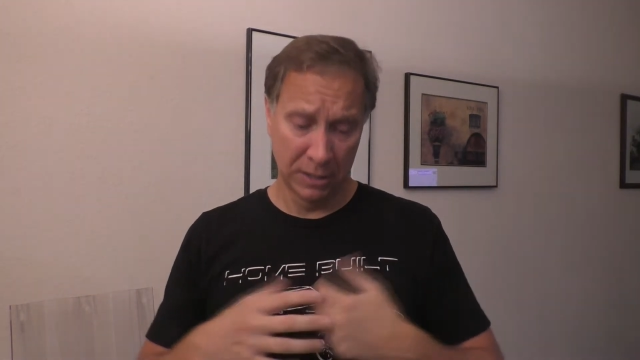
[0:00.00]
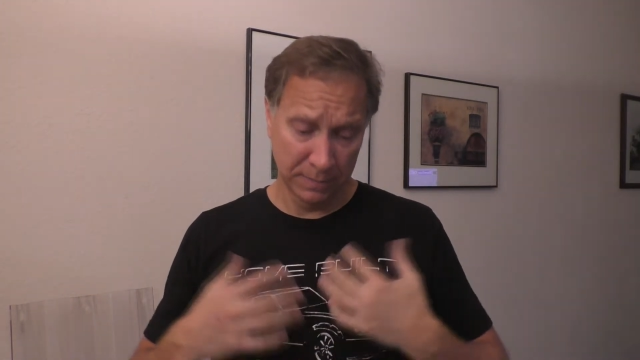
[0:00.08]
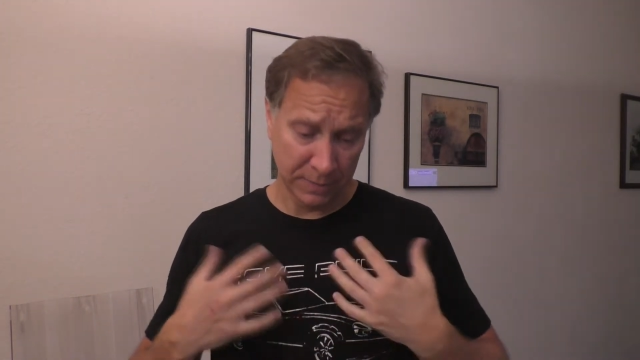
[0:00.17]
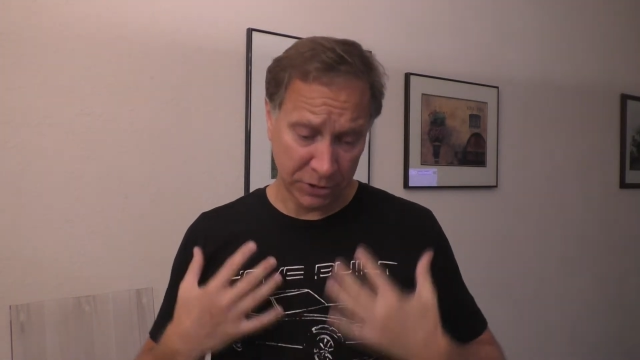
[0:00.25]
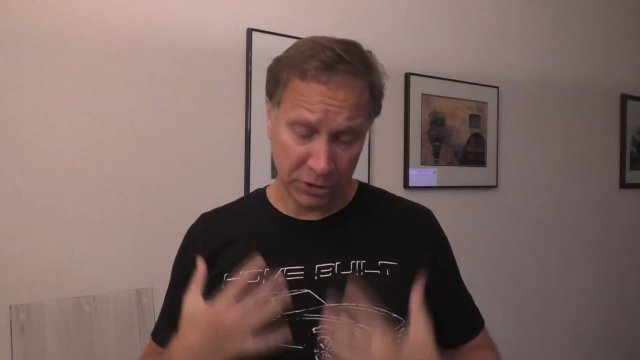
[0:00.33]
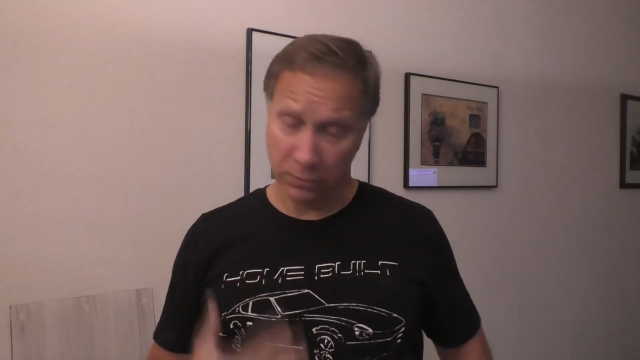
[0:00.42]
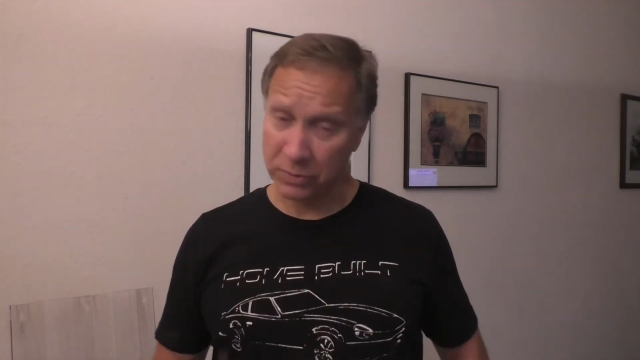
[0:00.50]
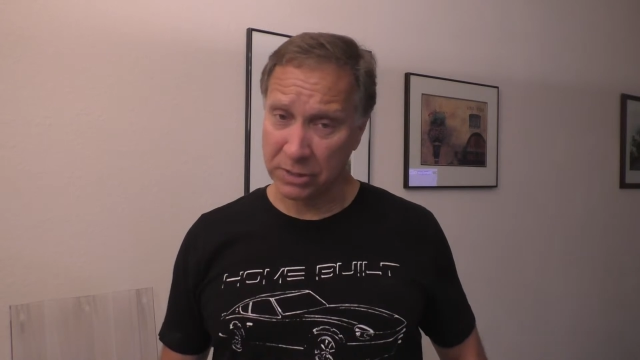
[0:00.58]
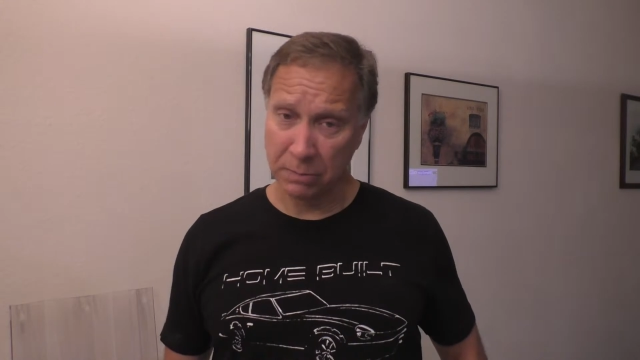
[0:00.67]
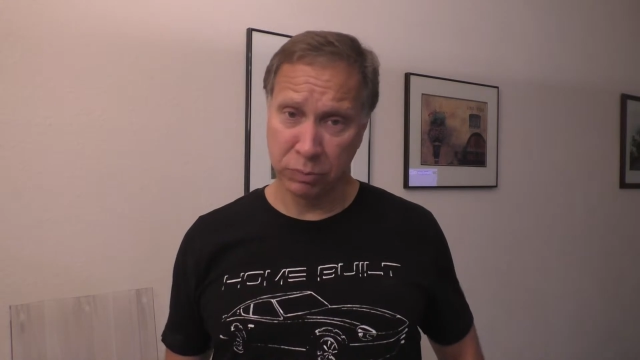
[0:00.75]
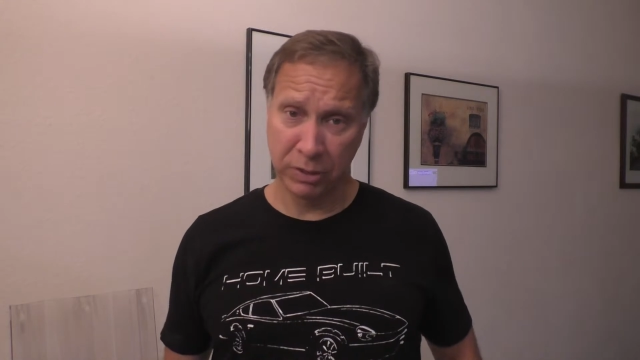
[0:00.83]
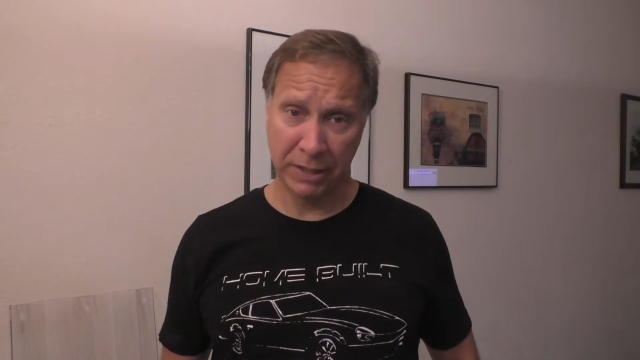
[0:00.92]
My shirt was
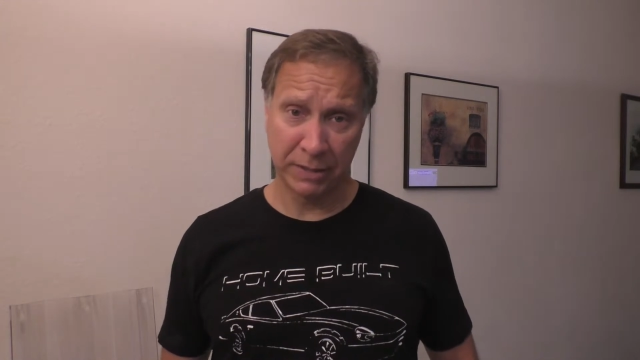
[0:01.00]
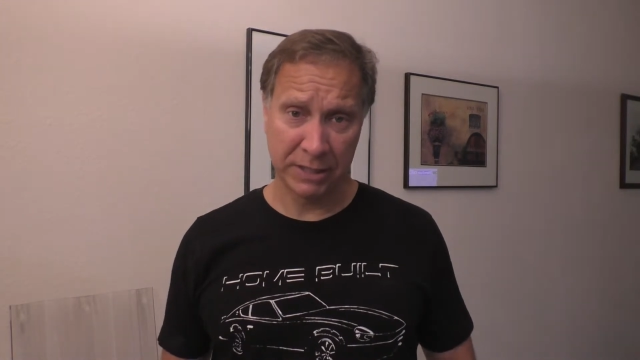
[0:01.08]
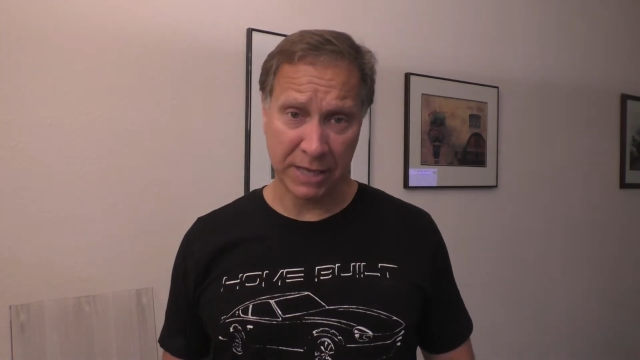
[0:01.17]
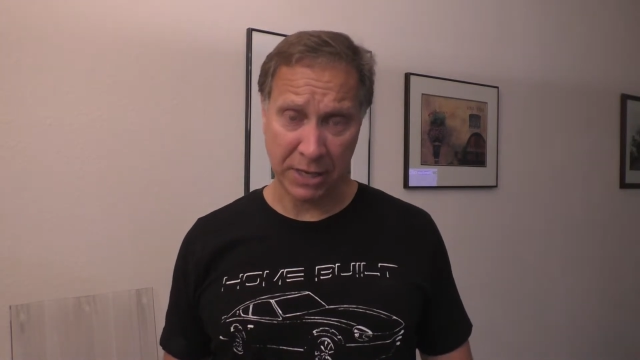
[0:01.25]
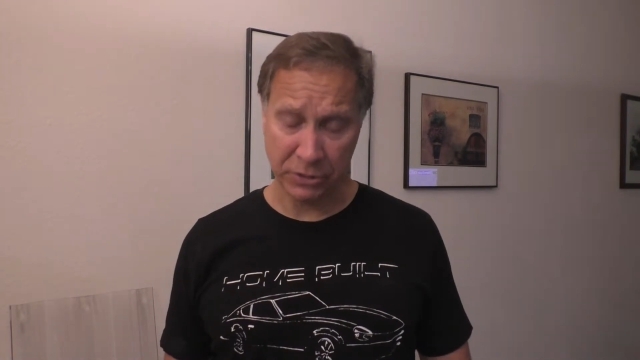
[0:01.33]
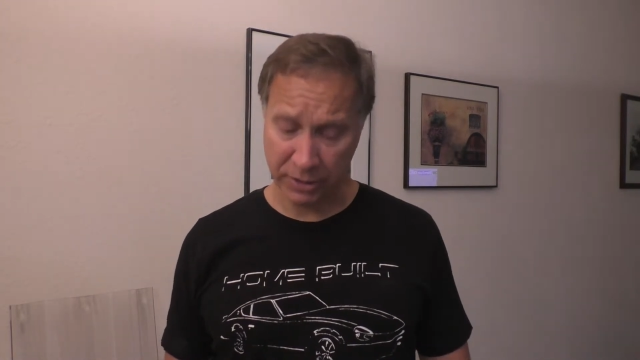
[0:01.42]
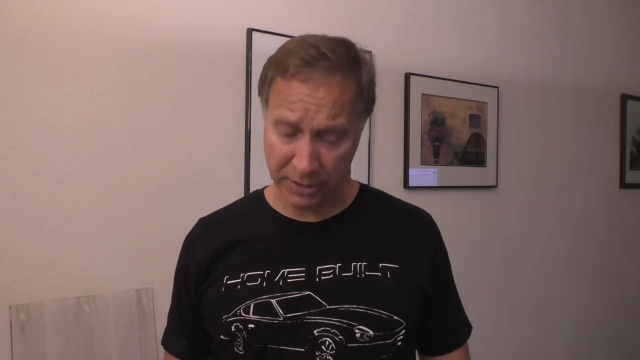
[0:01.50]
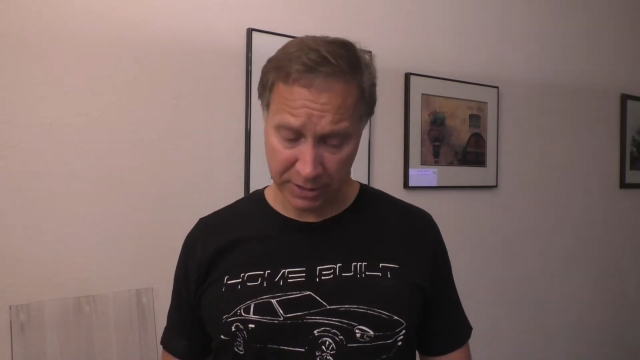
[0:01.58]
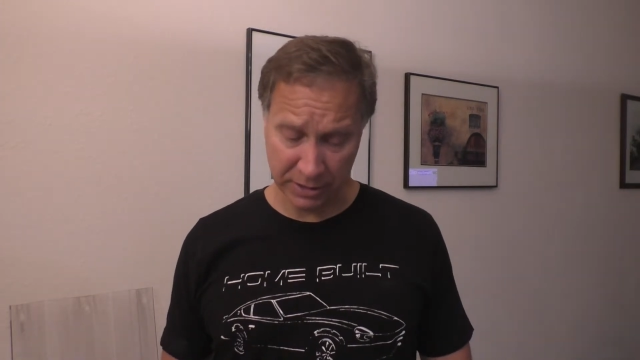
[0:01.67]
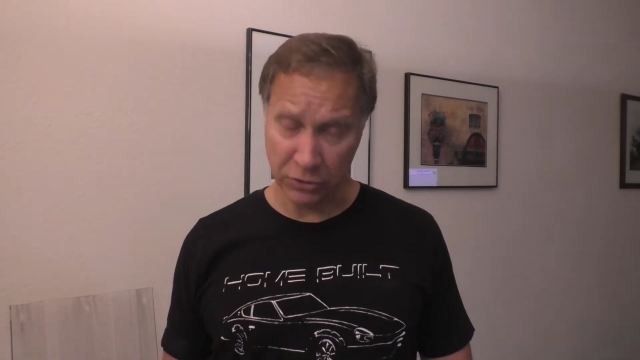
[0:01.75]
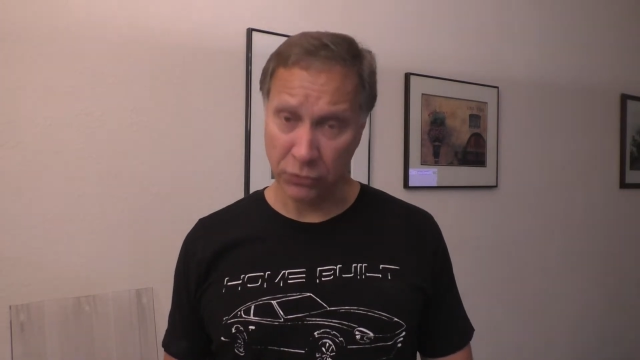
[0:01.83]
completely saturated and